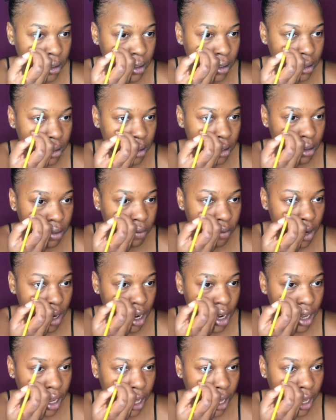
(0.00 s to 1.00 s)
So
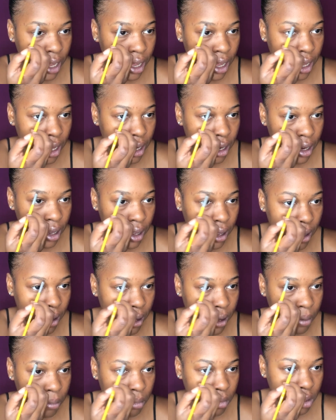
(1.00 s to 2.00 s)
very light-handed,
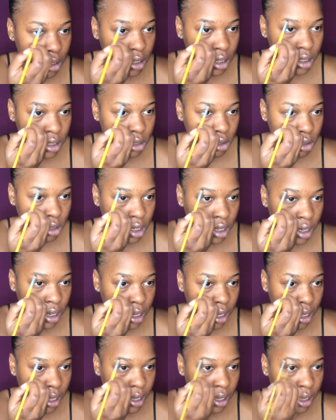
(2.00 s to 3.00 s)
I'm gonna start to draw that
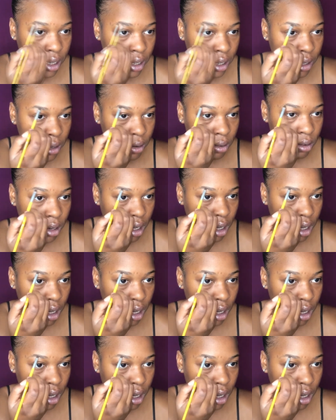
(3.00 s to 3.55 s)
line.